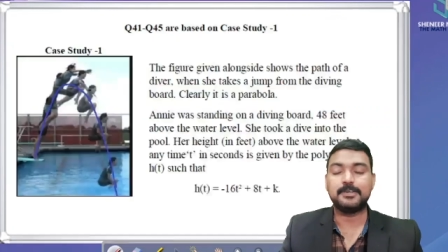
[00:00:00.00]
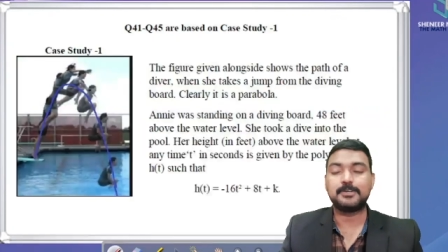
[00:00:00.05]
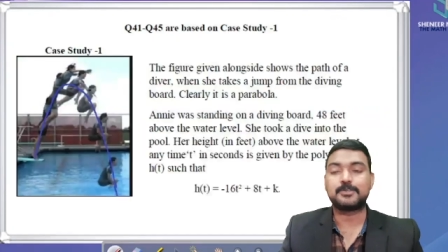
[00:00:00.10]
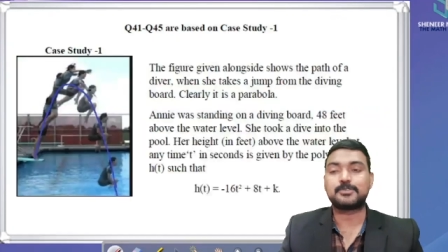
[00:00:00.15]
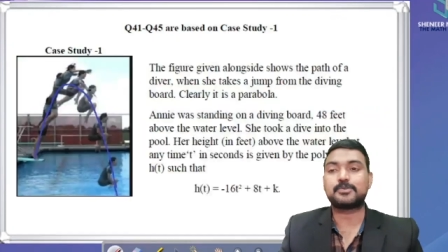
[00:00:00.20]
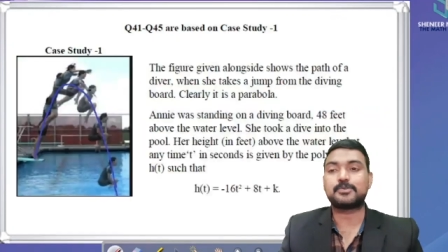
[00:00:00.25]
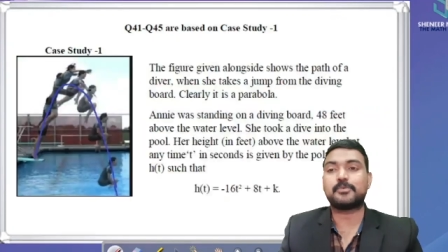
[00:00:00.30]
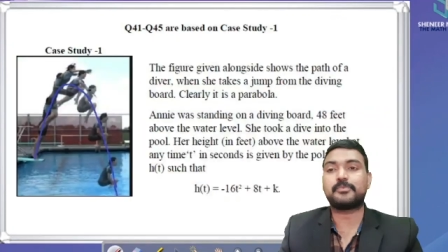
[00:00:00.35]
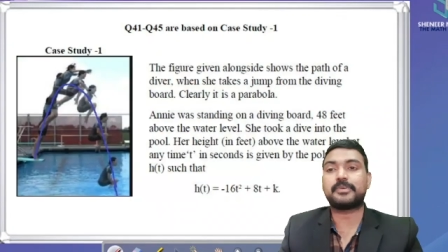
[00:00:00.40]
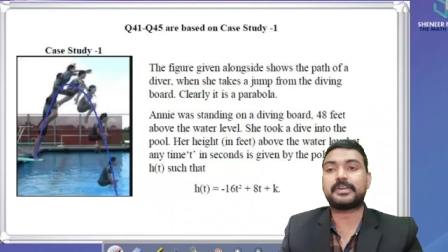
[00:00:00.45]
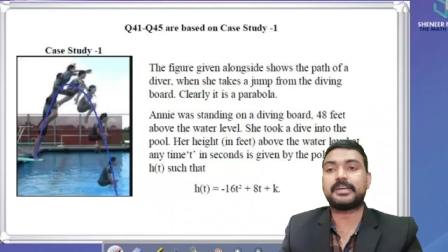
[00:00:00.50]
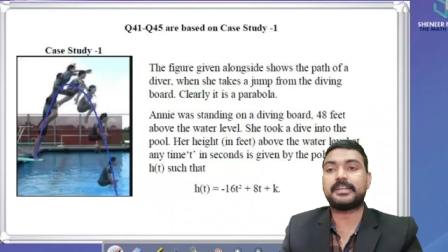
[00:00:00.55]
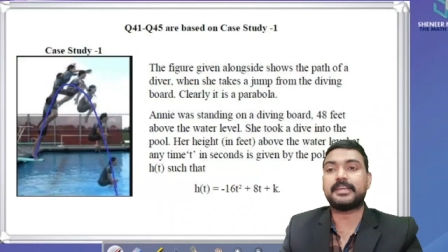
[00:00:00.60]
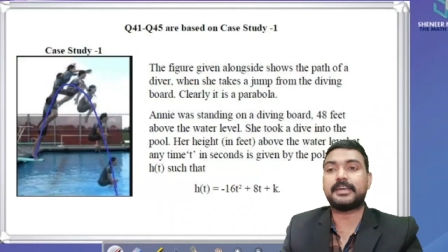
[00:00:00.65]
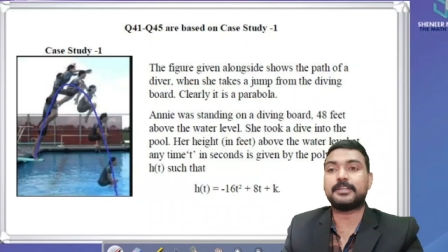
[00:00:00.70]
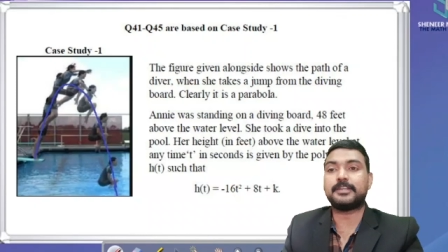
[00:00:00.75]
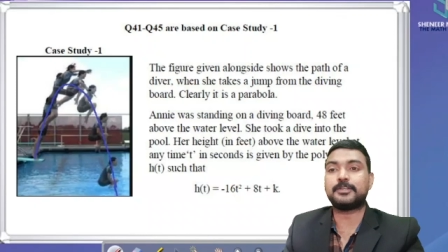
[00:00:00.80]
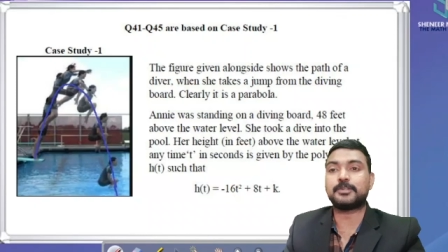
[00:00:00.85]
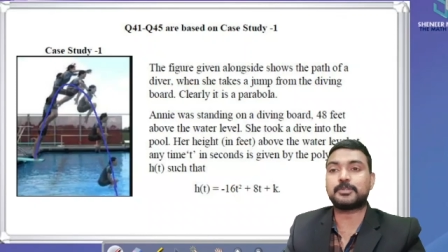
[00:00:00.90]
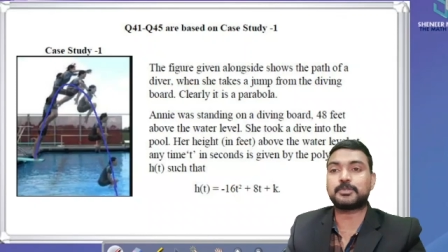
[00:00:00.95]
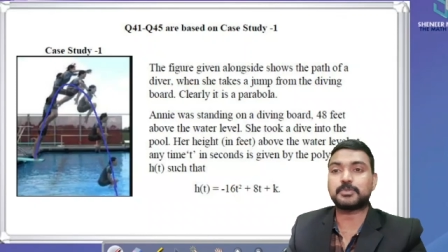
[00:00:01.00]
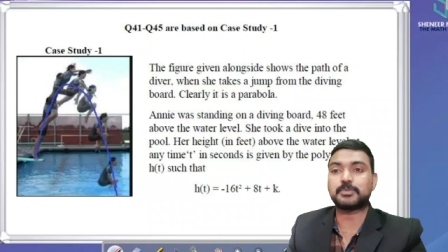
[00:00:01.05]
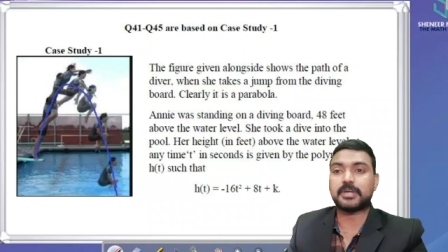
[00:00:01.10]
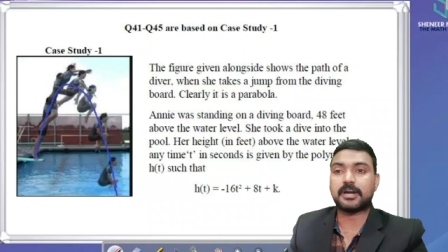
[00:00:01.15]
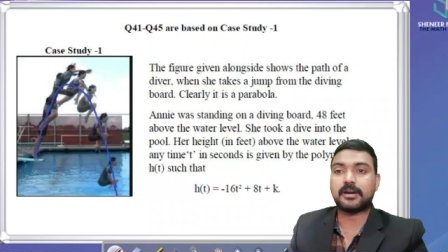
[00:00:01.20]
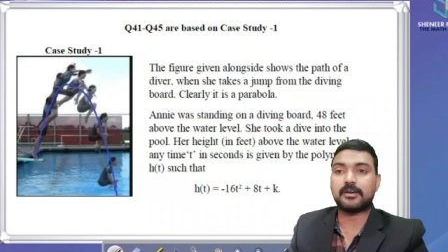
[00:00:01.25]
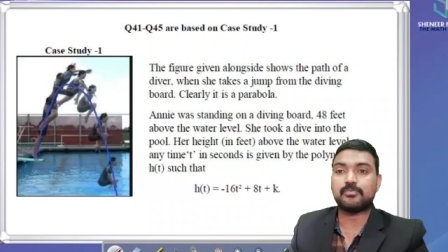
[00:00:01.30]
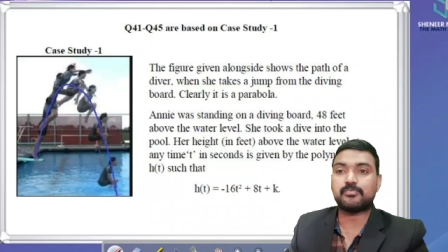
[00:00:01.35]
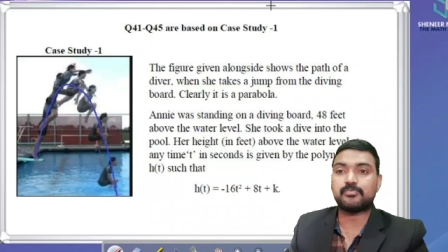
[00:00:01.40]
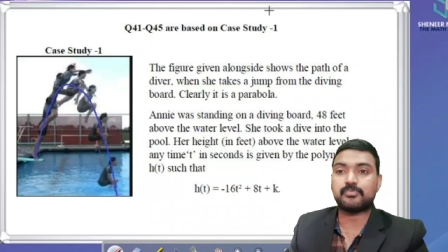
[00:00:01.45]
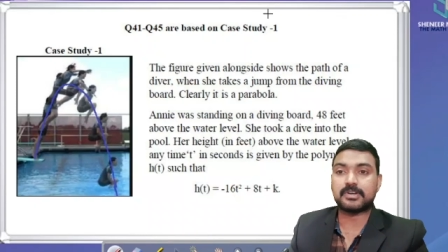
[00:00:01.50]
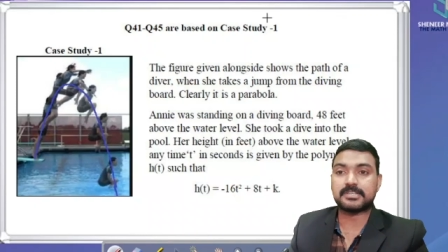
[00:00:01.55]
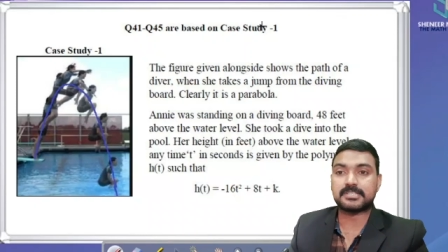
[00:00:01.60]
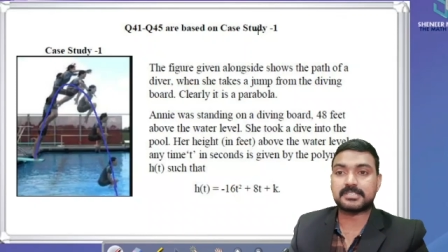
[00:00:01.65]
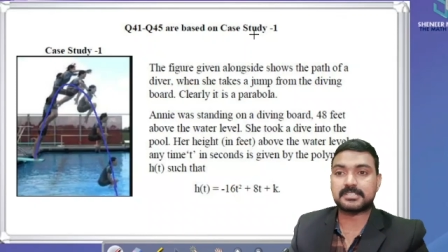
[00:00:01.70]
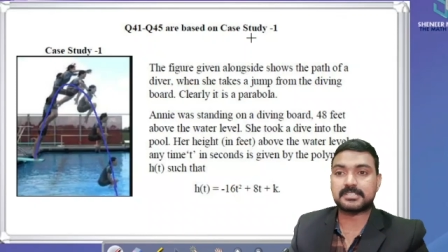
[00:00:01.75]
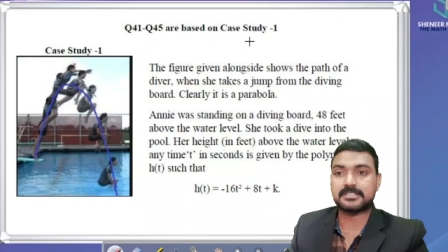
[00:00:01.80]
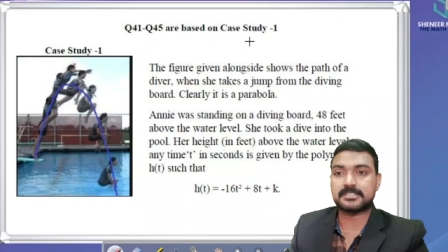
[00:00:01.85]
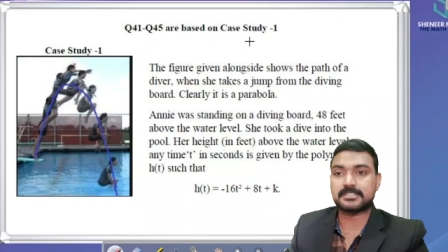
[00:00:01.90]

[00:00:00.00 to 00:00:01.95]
So, we can enter to the first